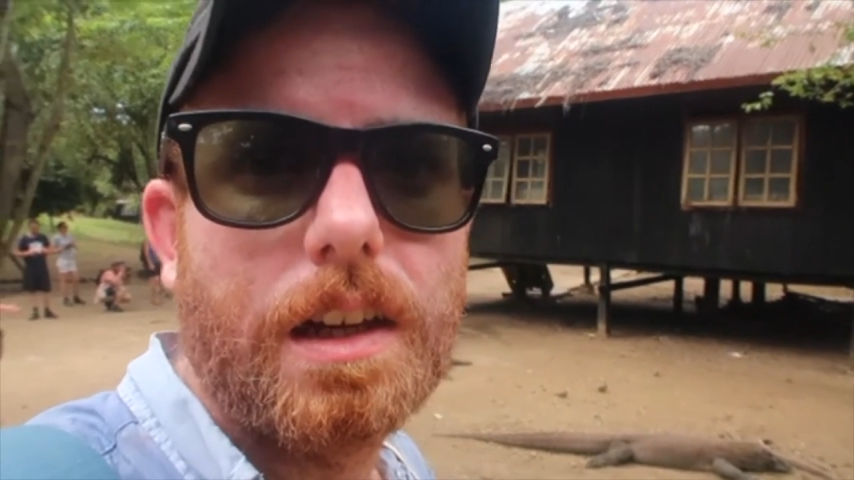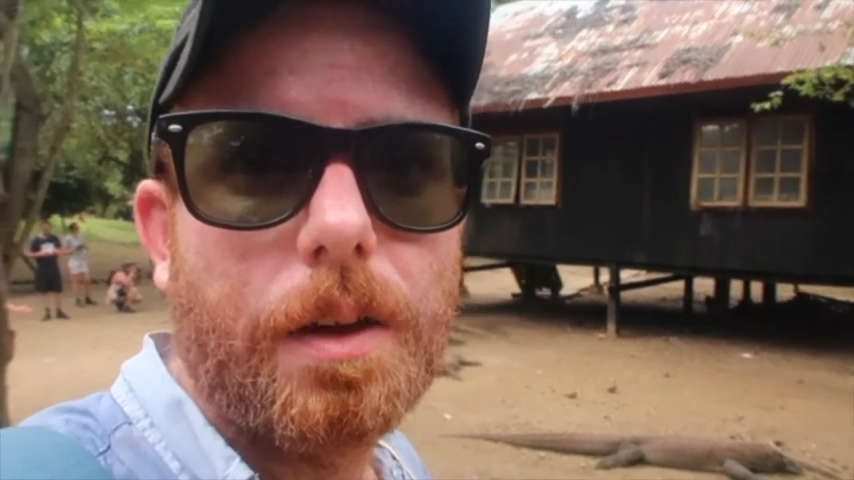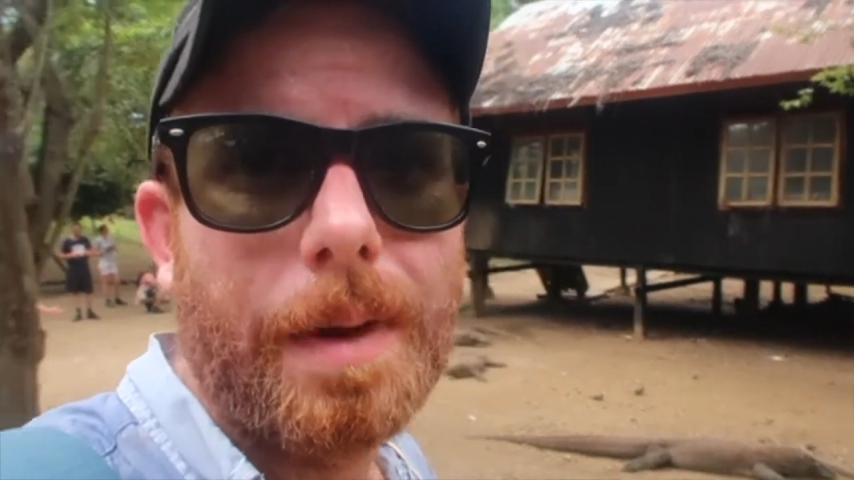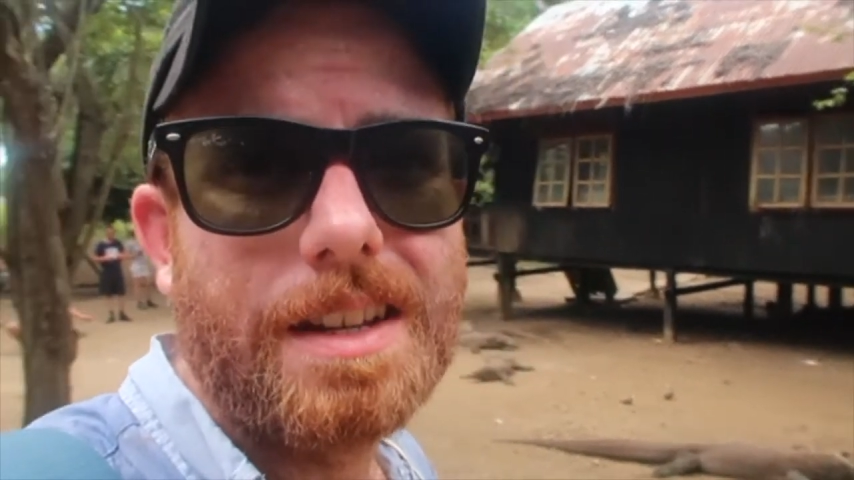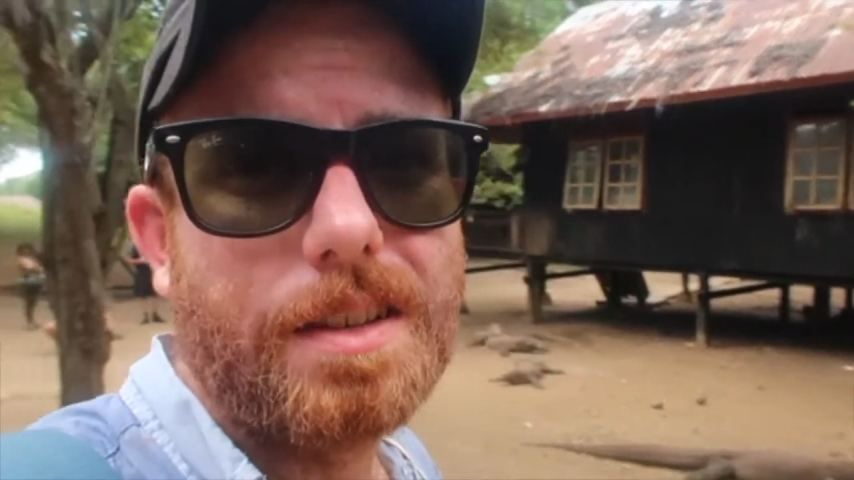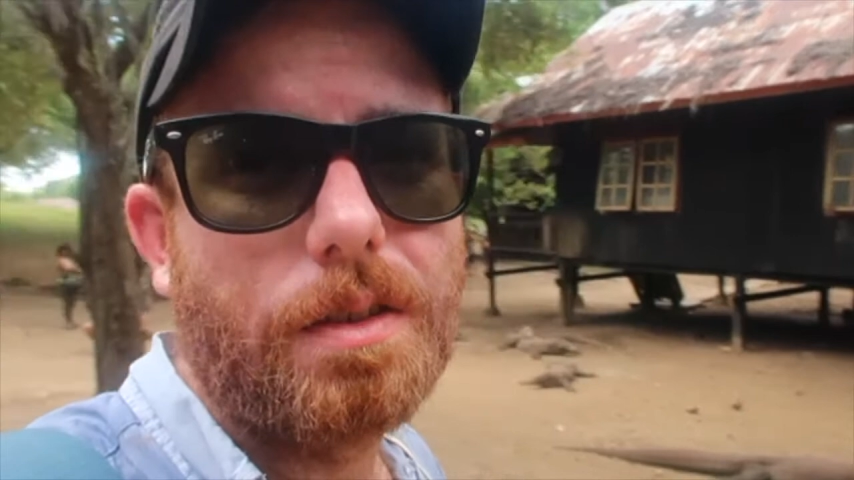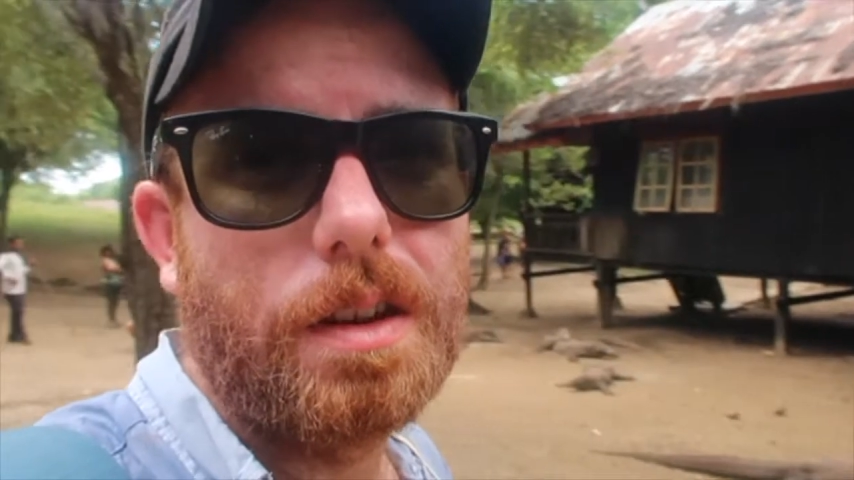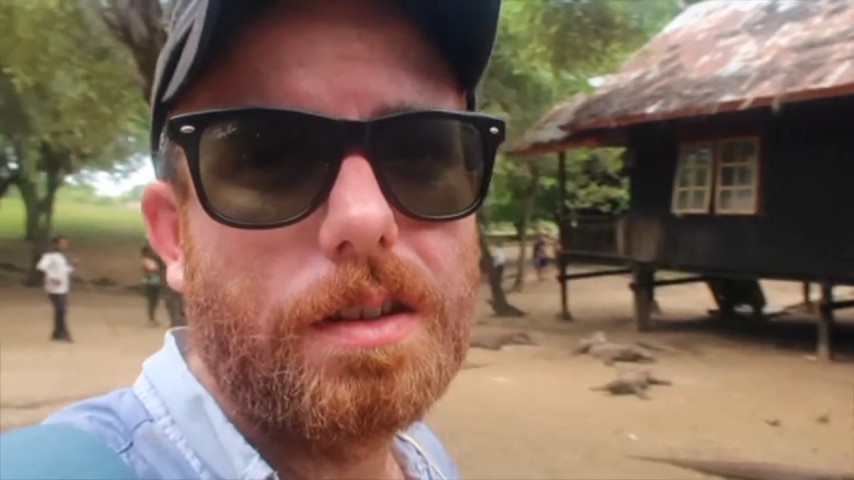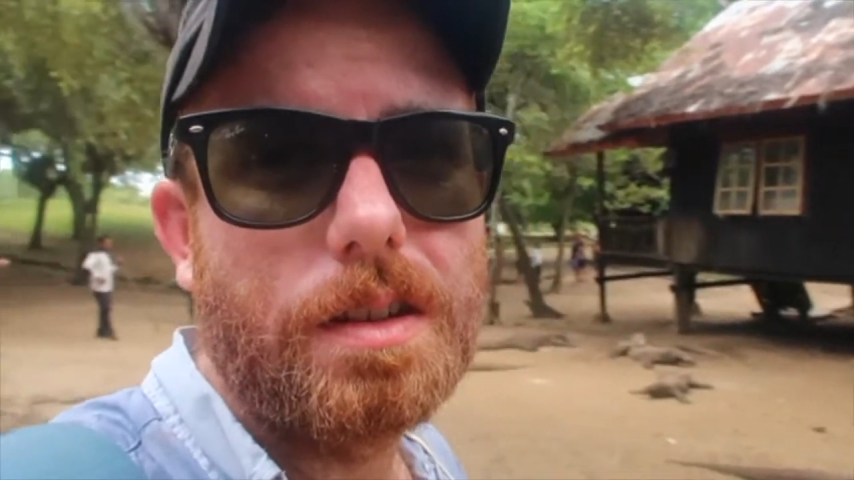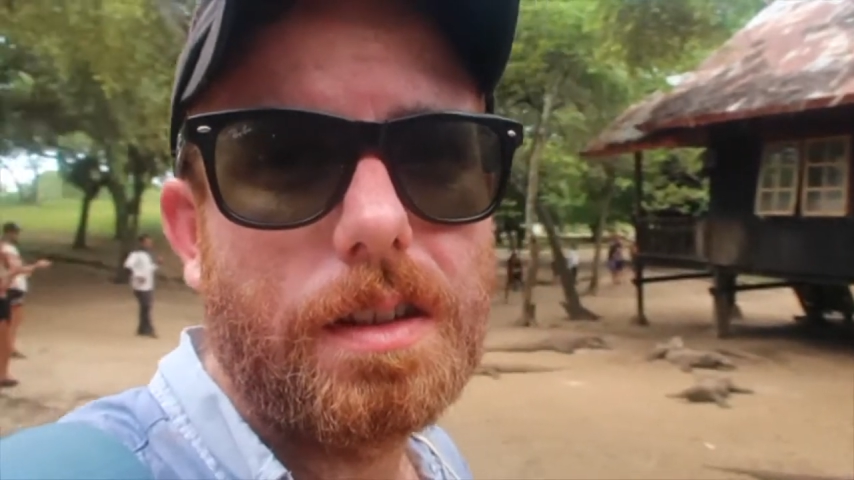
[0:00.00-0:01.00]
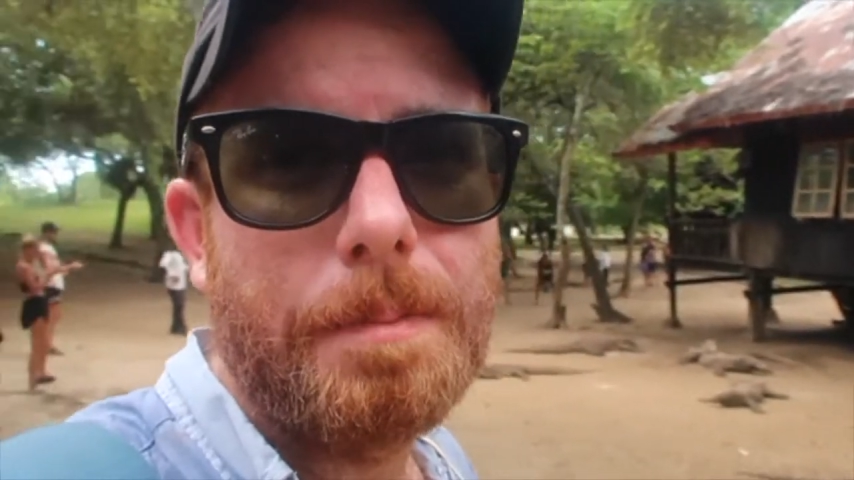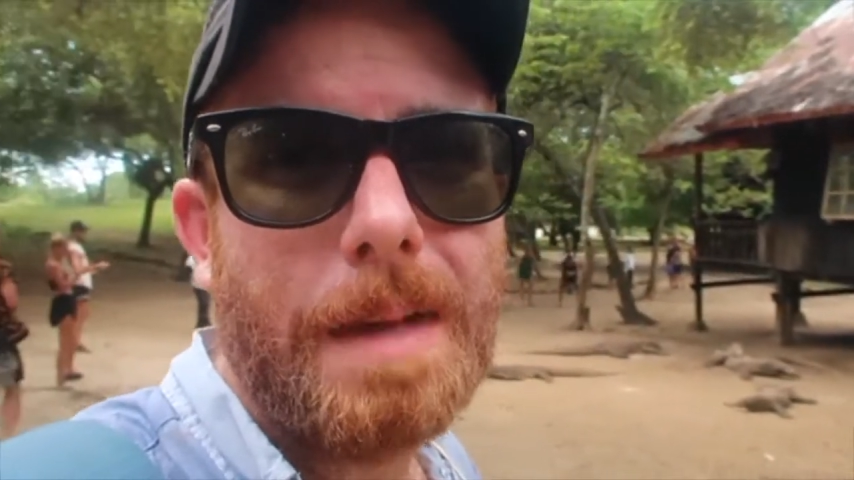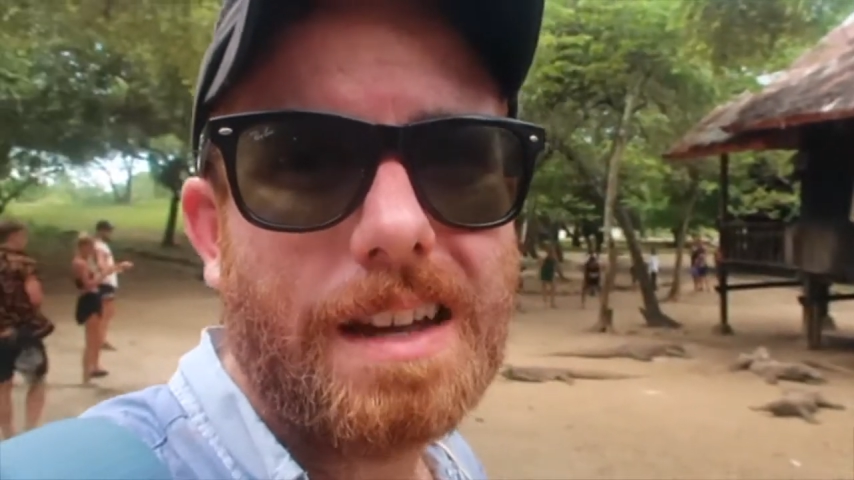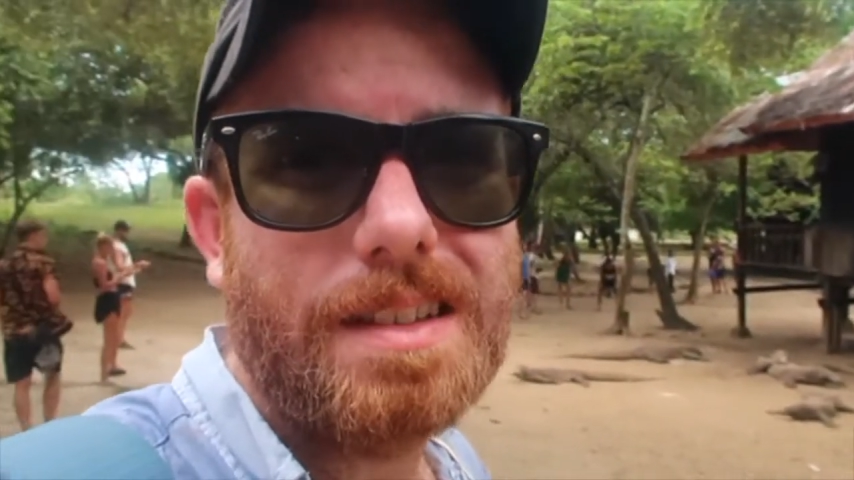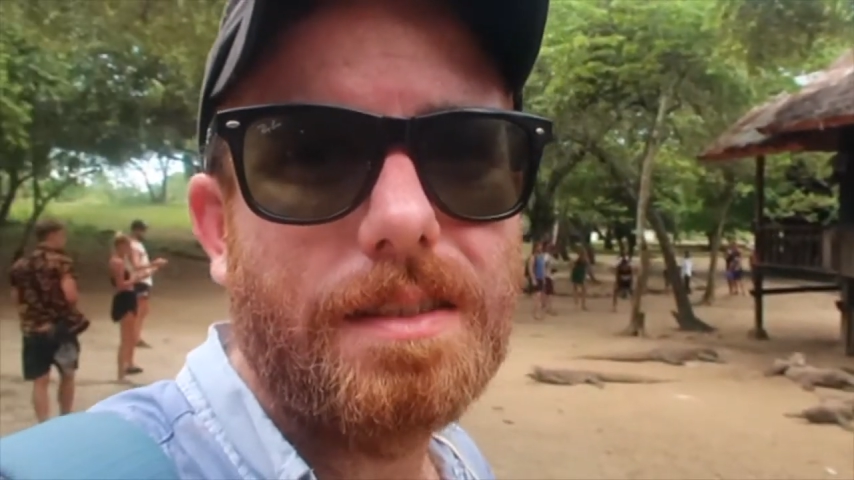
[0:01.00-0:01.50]
Amazing creatures, they're
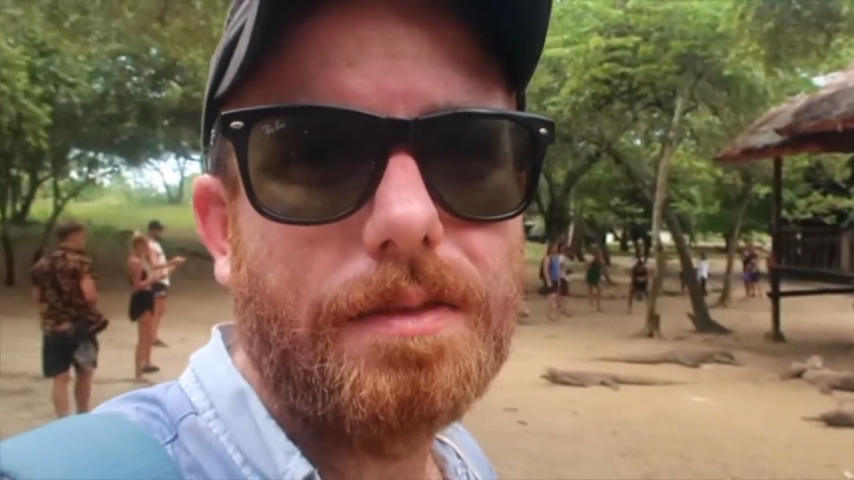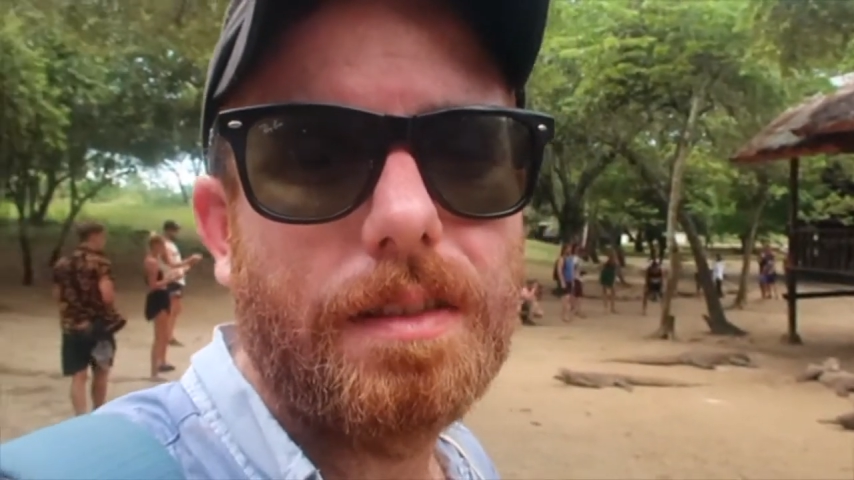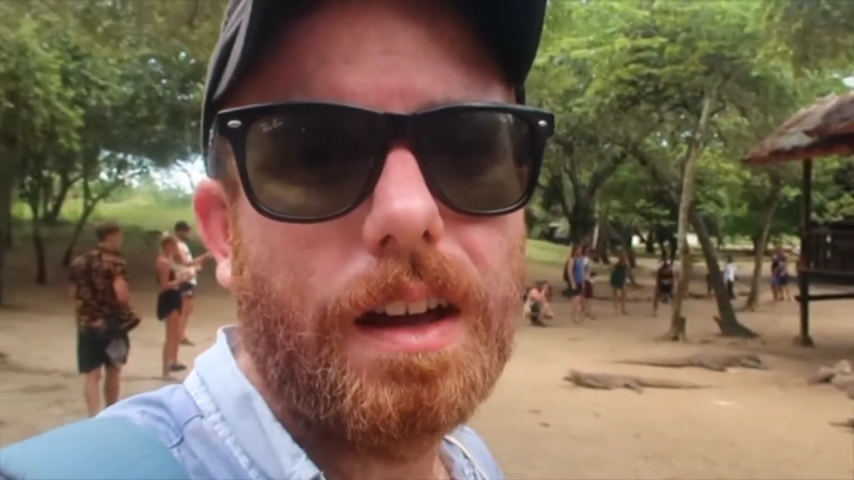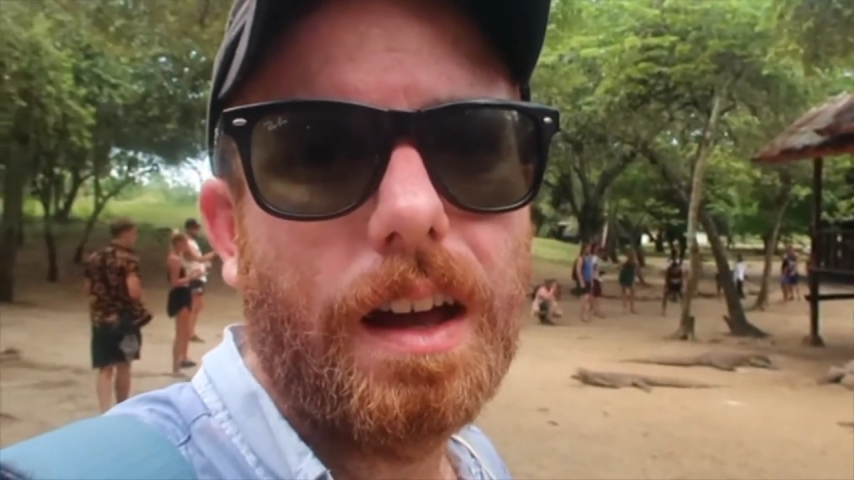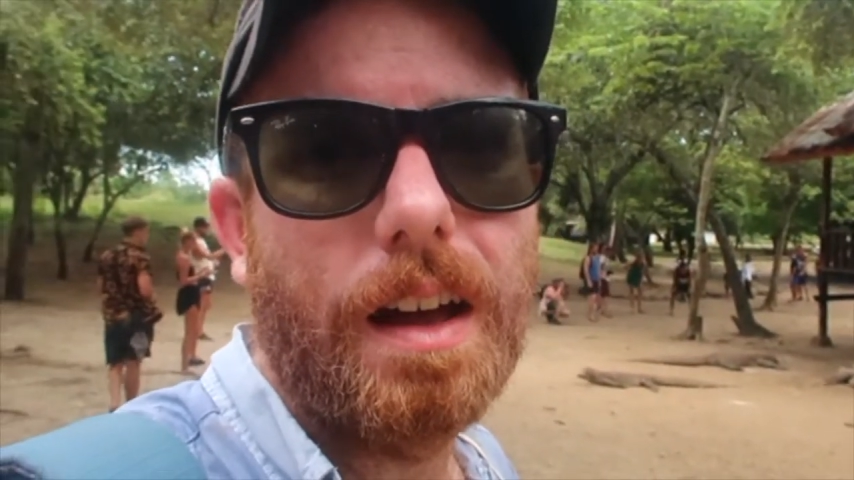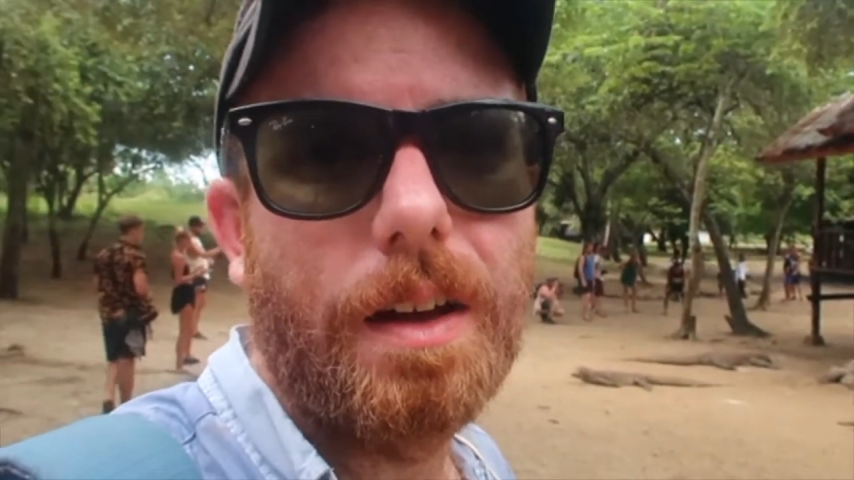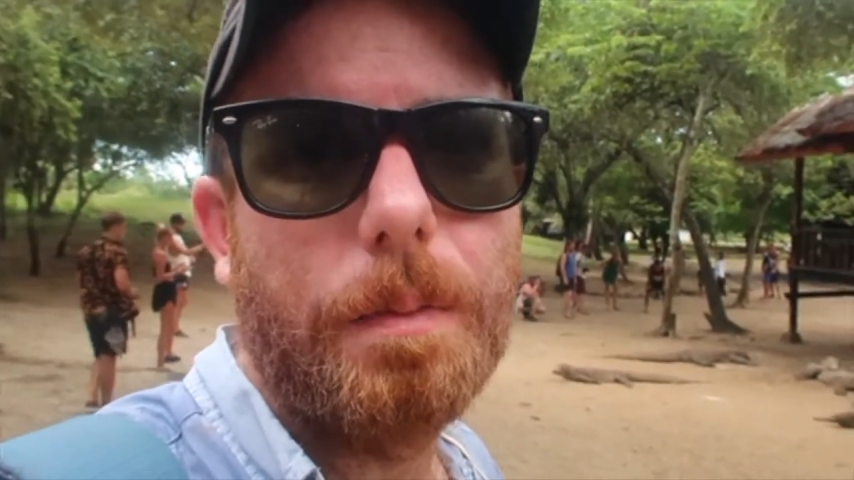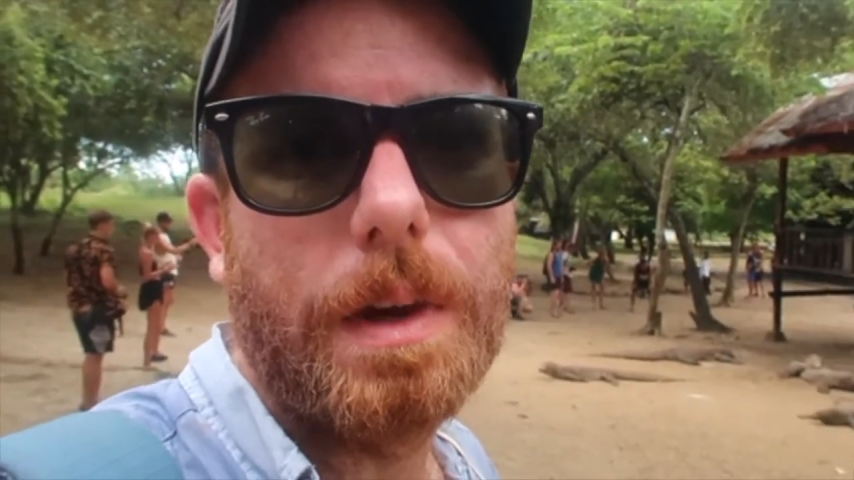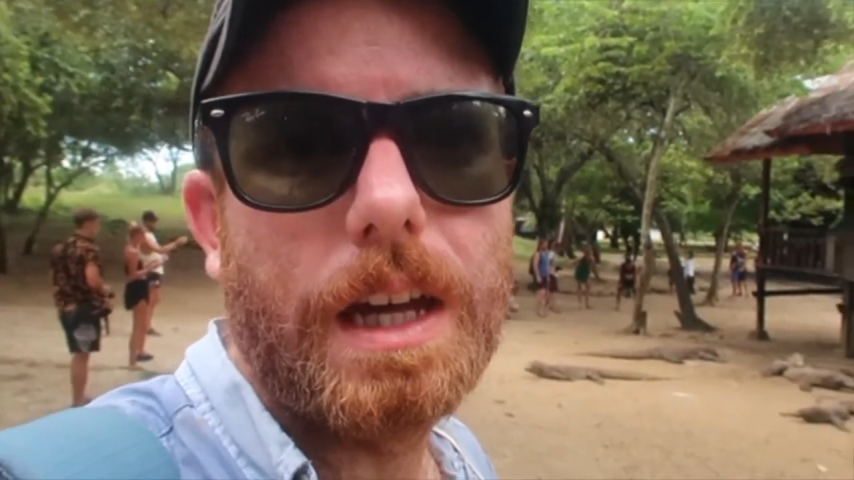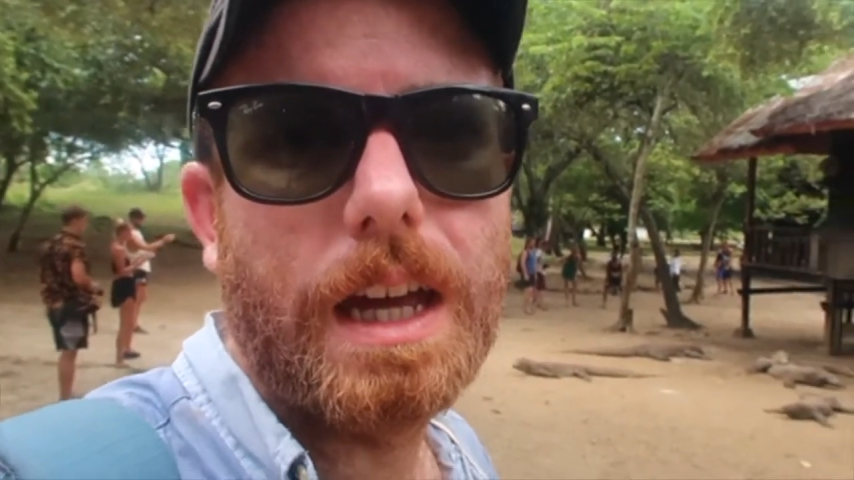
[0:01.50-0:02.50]
massive, and